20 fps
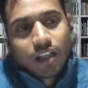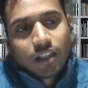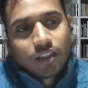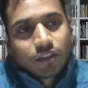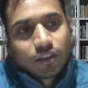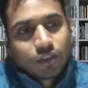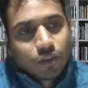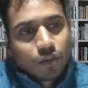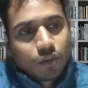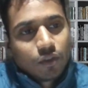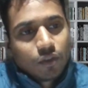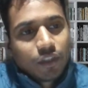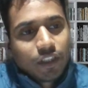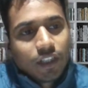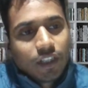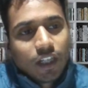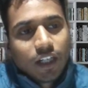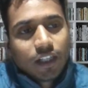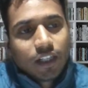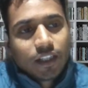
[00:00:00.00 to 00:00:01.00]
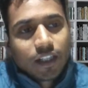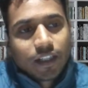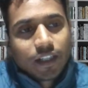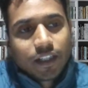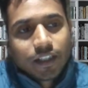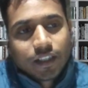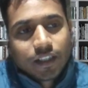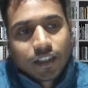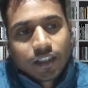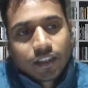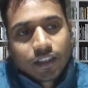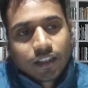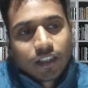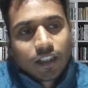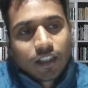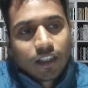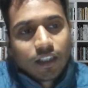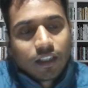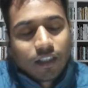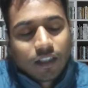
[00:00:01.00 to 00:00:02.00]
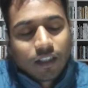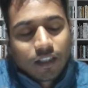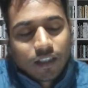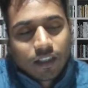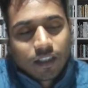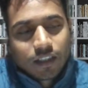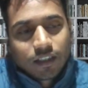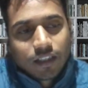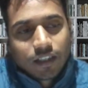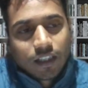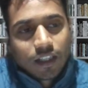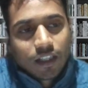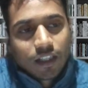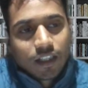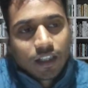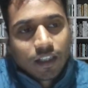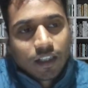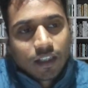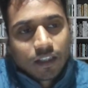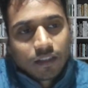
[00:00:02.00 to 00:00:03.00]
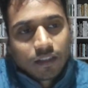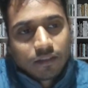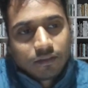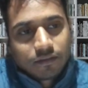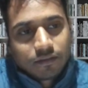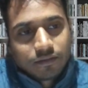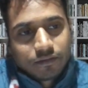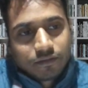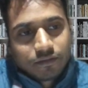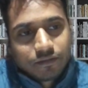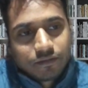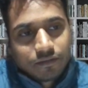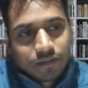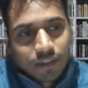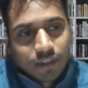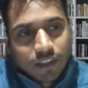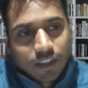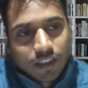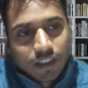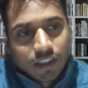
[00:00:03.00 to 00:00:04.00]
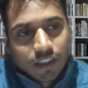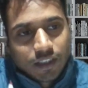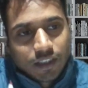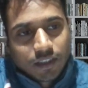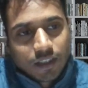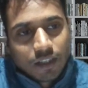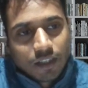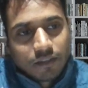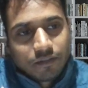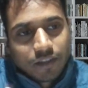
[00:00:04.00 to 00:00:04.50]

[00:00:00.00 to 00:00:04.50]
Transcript: So in alternator, the